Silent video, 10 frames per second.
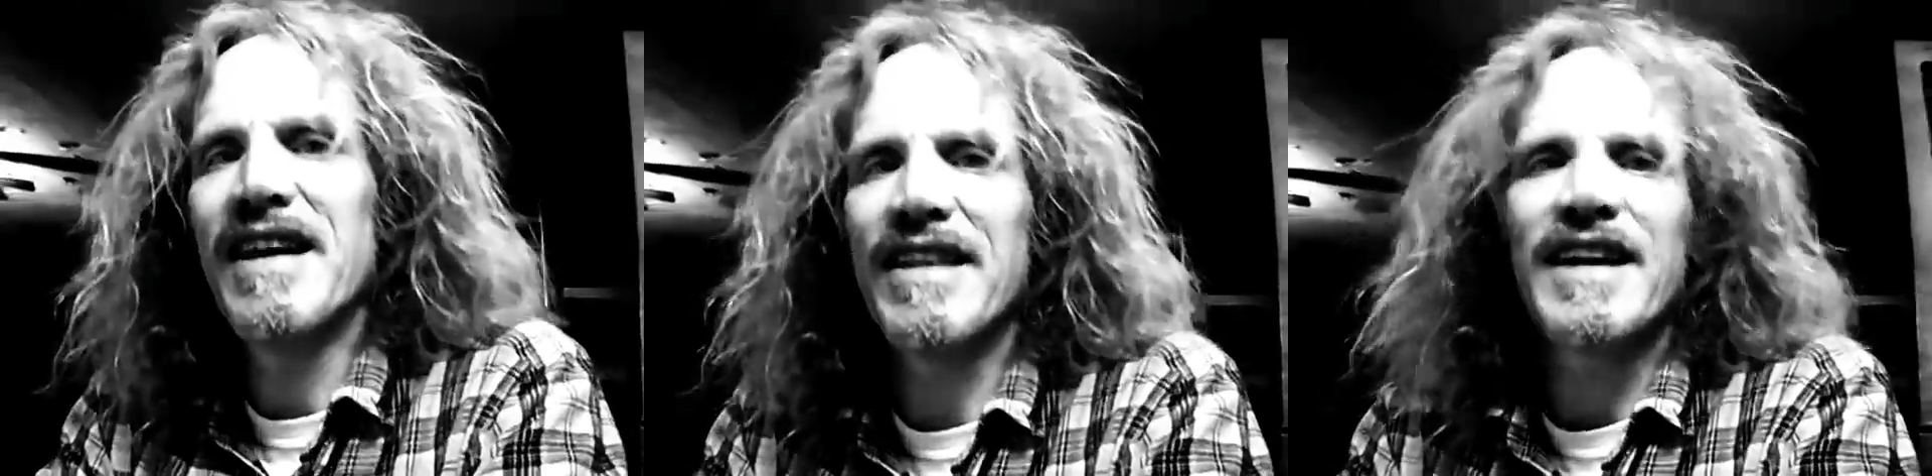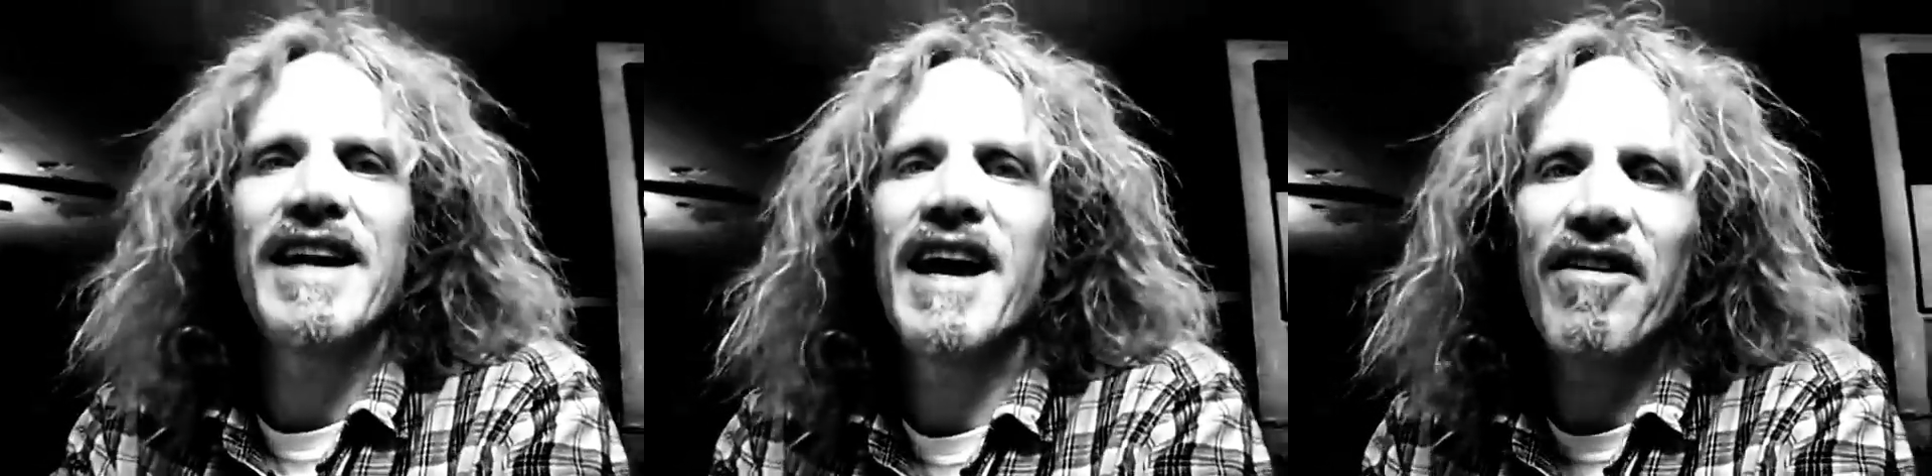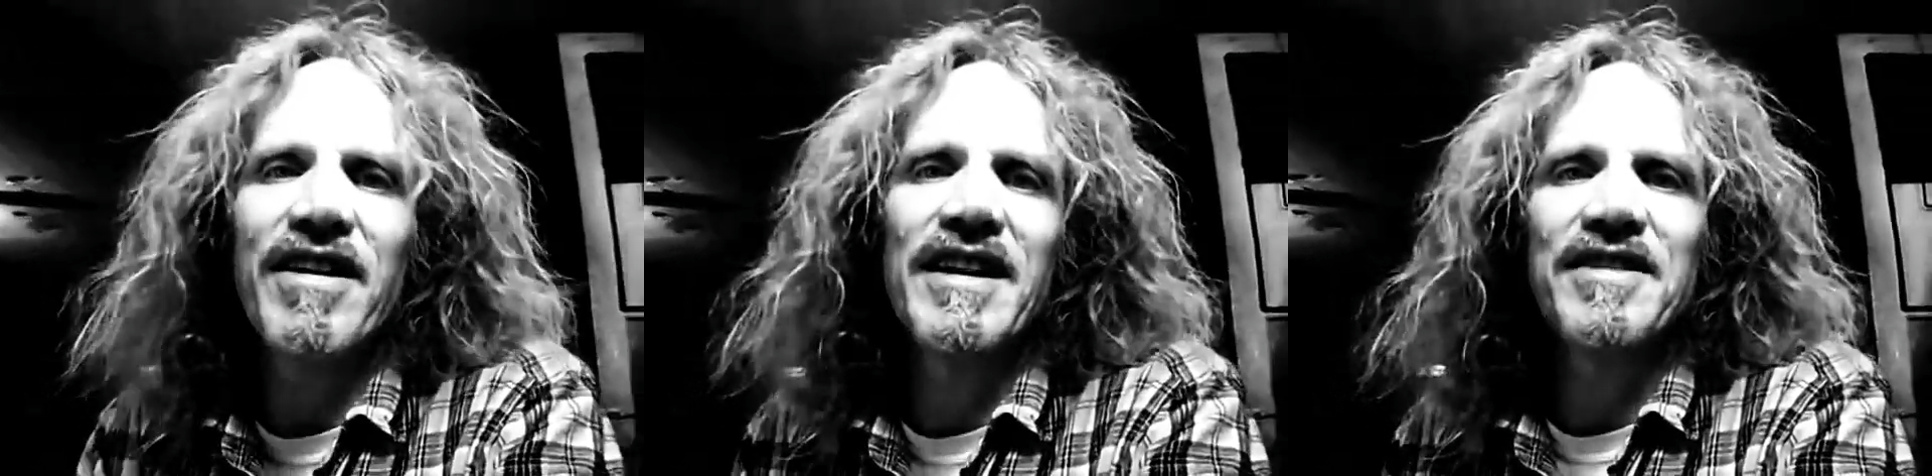And the
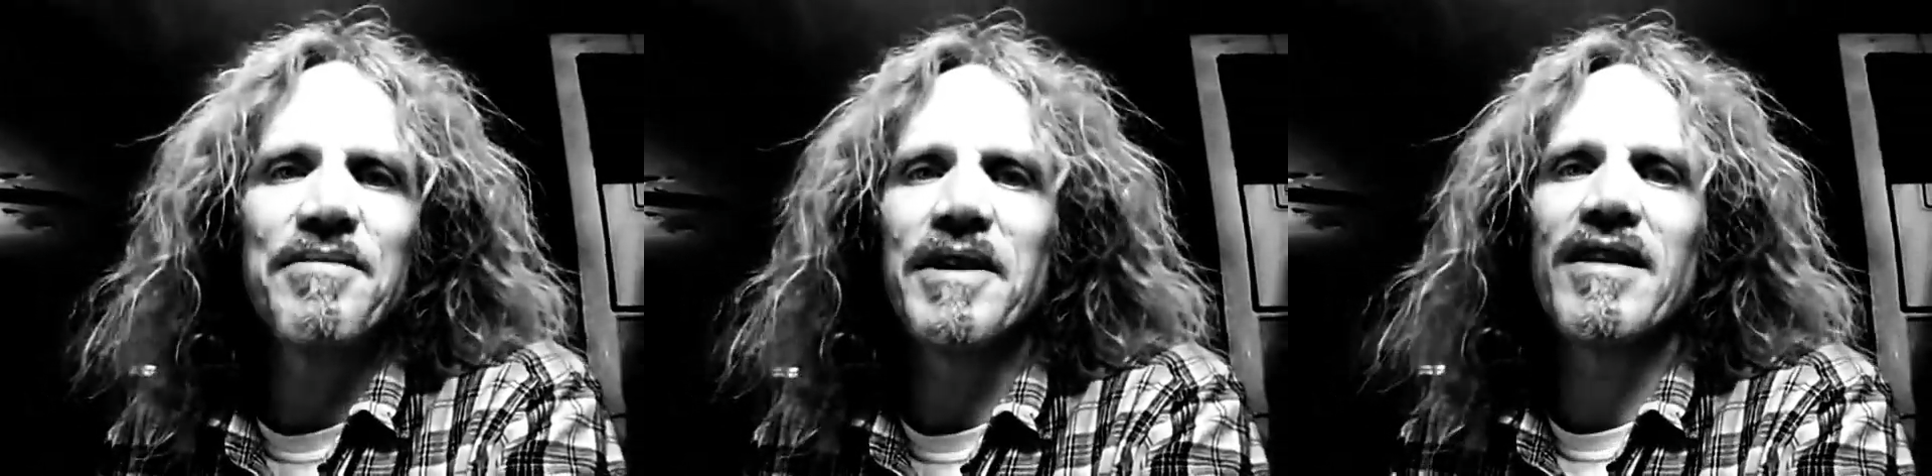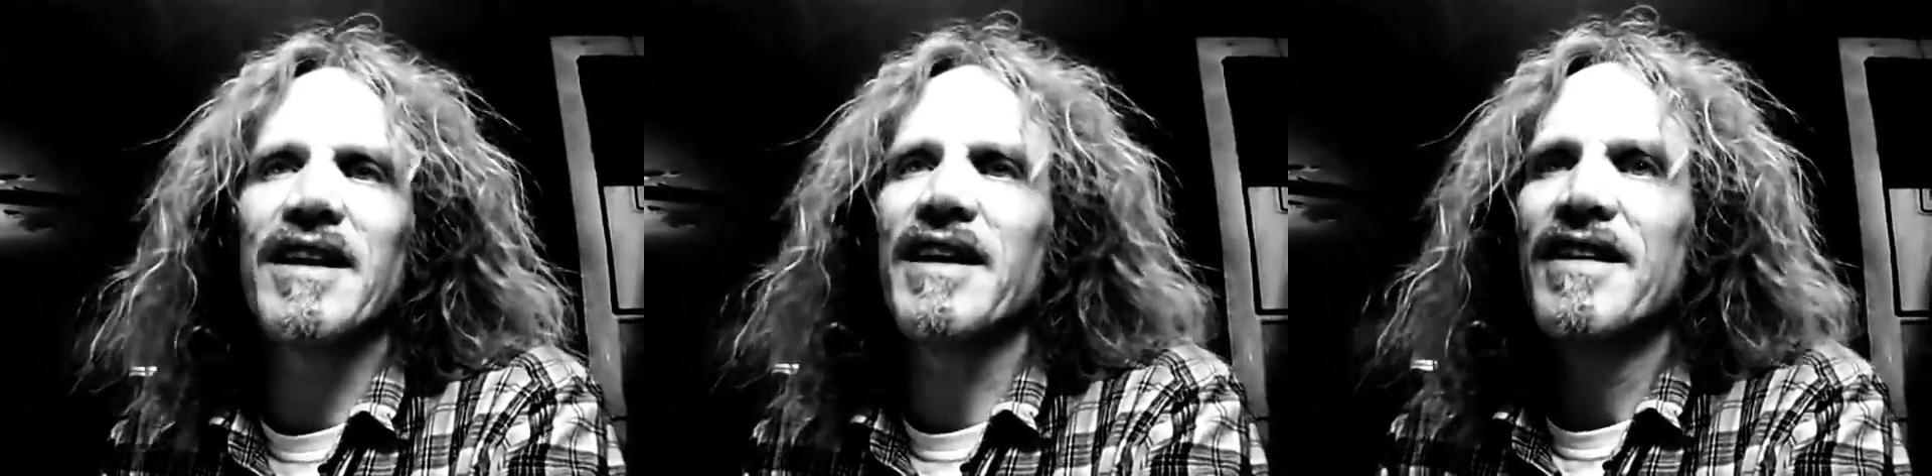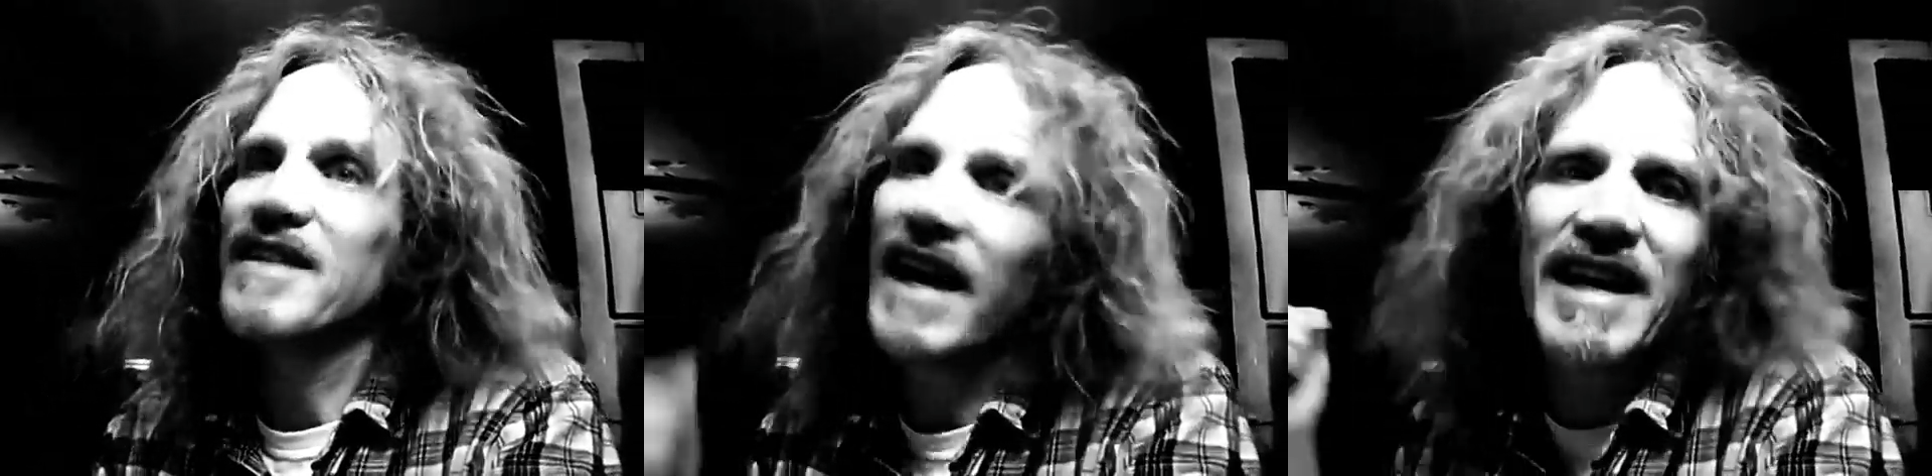carrot is merely
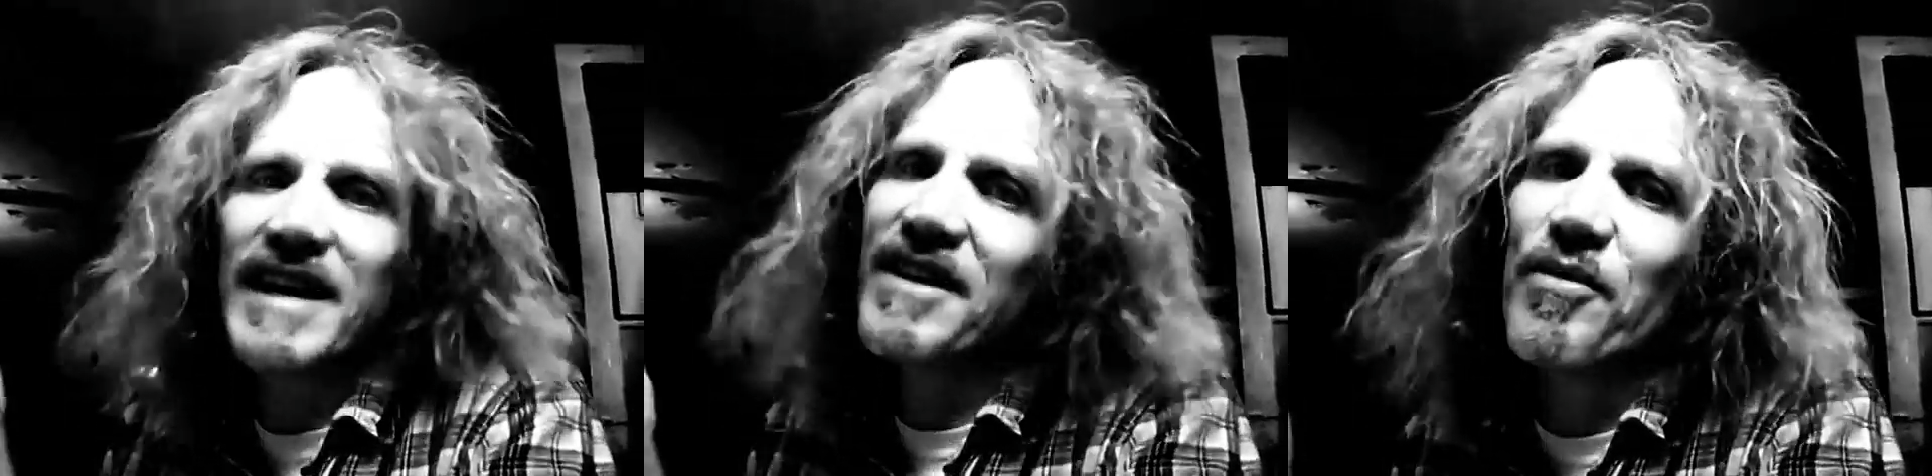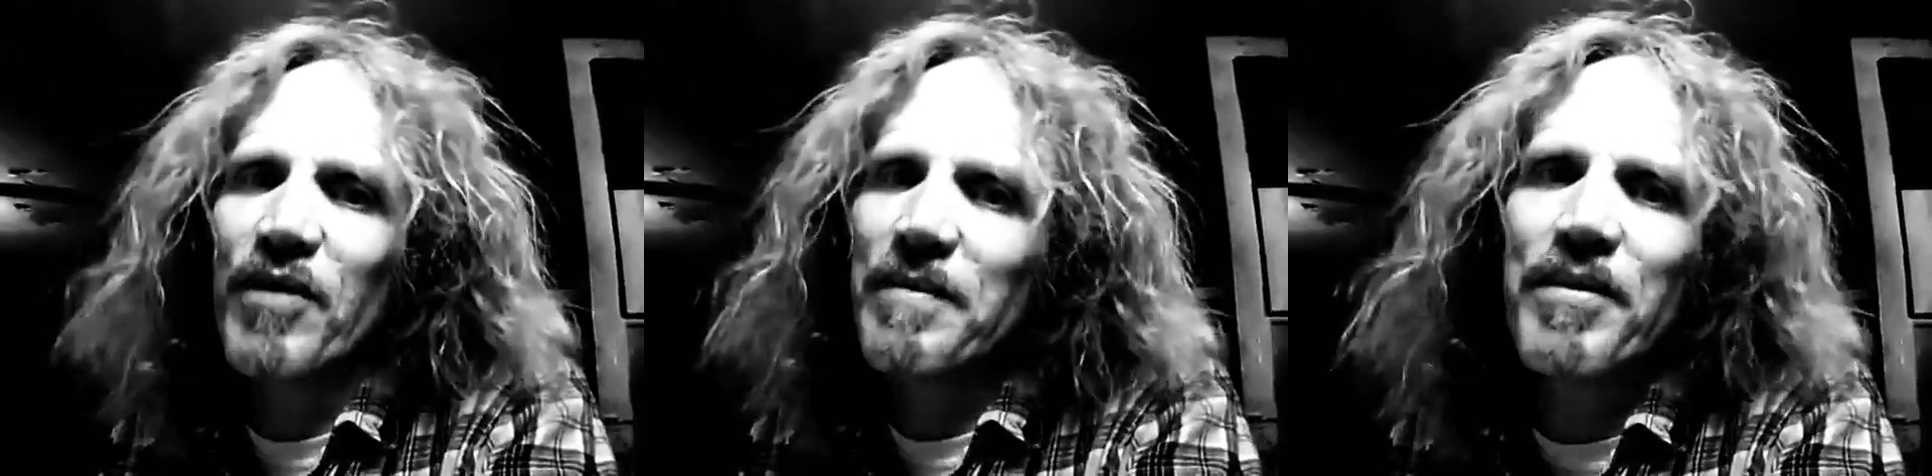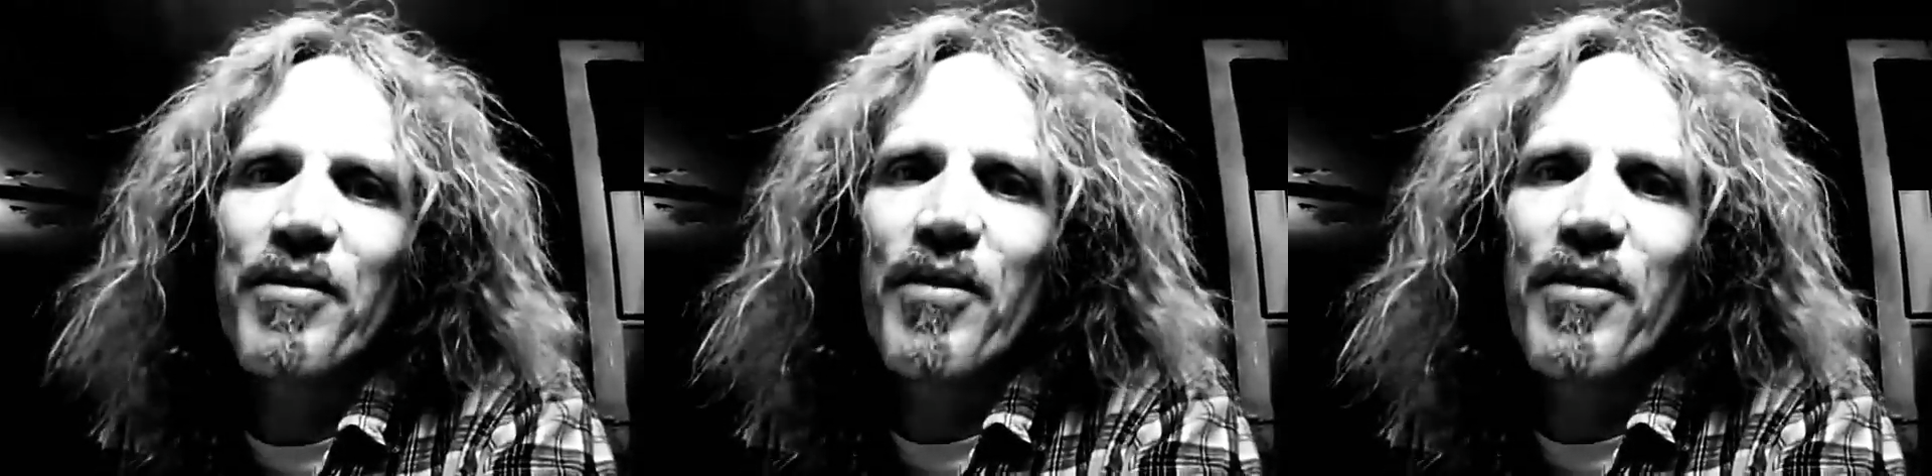taking the whip